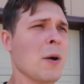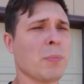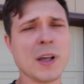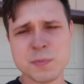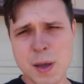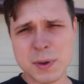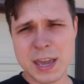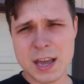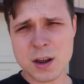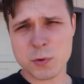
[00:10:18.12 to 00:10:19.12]
Plus, my
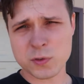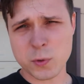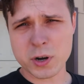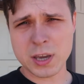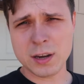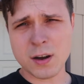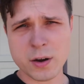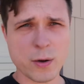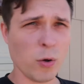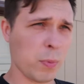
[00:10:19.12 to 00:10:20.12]
mechanic was working
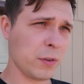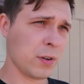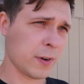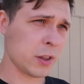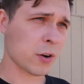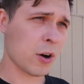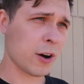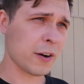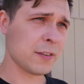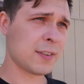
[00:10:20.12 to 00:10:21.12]
on a whole bunch of other
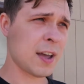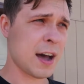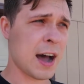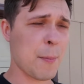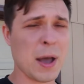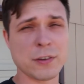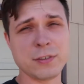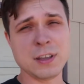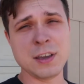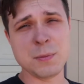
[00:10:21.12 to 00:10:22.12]
cars. I'm
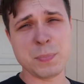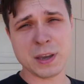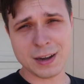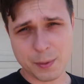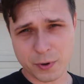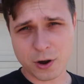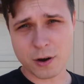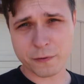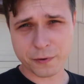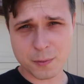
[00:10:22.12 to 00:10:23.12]
actually picking up a
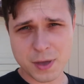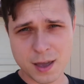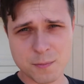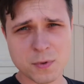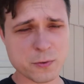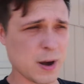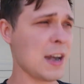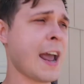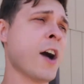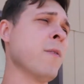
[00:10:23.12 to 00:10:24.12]
car from him
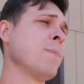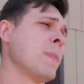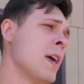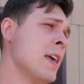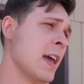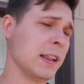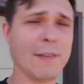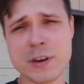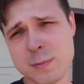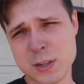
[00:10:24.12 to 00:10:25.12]
right now and
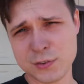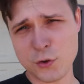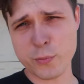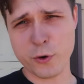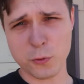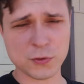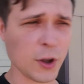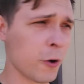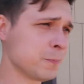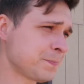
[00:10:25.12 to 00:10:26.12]
leaving him the Subaru.
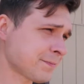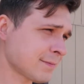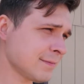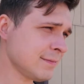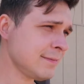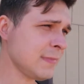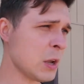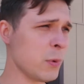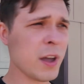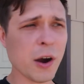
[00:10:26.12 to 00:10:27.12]
So
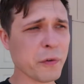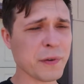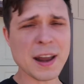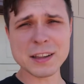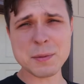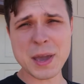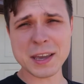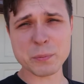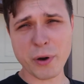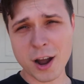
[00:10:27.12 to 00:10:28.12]
we are finally
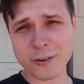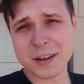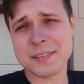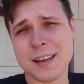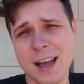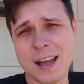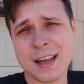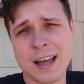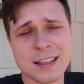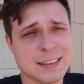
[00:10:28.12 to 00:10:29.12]
making progress,
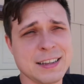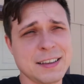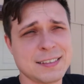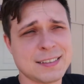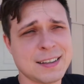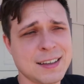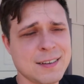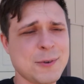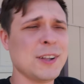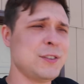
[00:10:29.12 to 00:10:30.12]
at least,
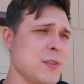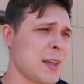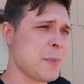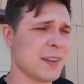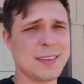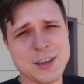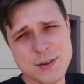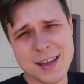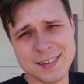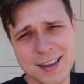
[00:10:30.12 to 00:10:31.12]
well, to some extent.
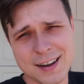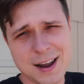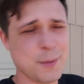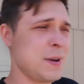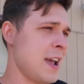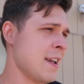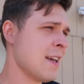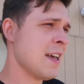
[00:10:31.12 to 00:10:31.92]
You guys get an update.